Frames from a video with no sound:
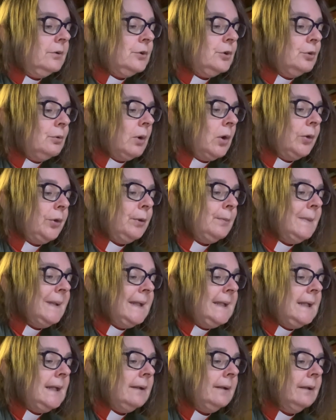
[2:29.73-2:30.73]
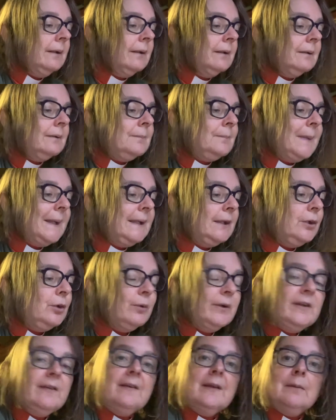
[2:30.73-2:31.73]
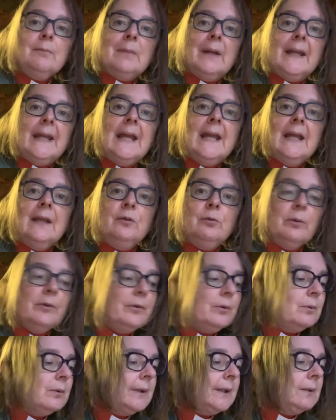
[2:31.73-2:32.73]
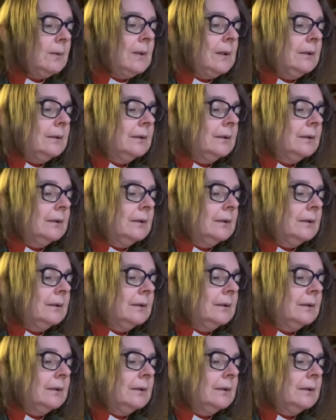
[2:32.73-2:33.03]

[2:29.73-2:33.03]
You honour me by anointing my head with oil.